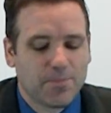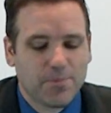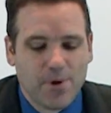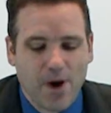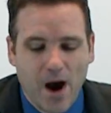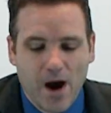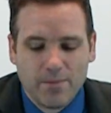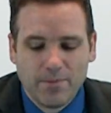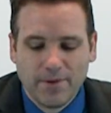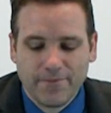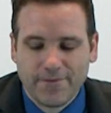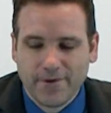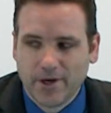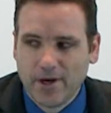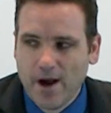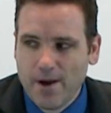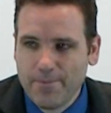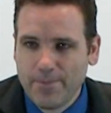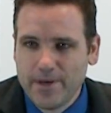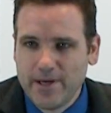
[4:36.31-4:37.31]
problem for
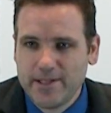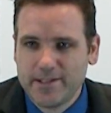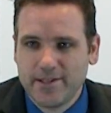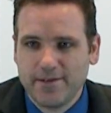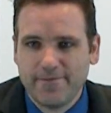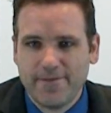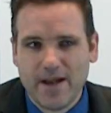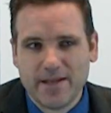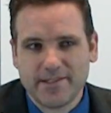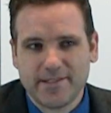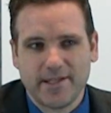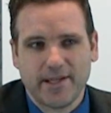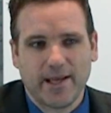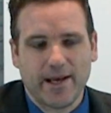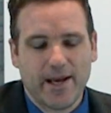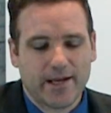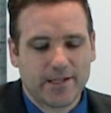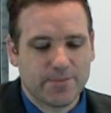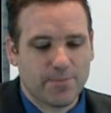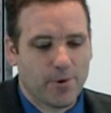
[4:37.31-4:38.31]
companies investing
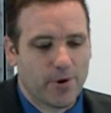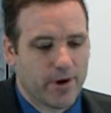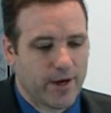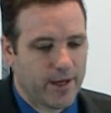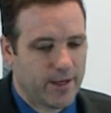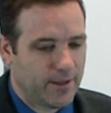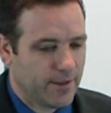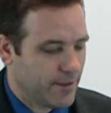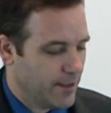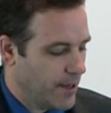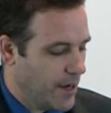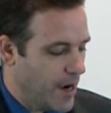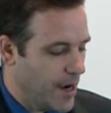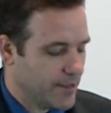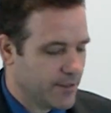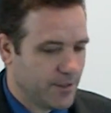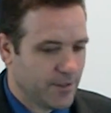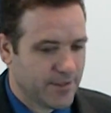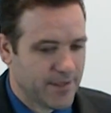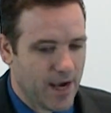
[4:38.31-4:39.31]
and exporting
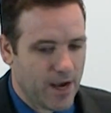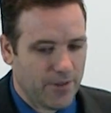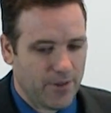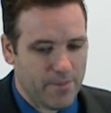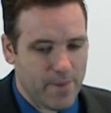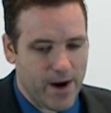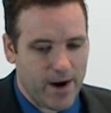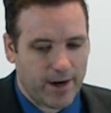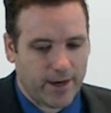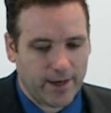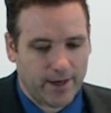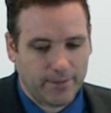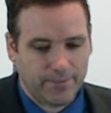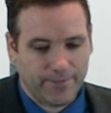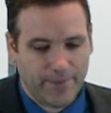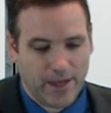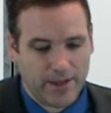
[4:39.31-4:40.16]
to South America.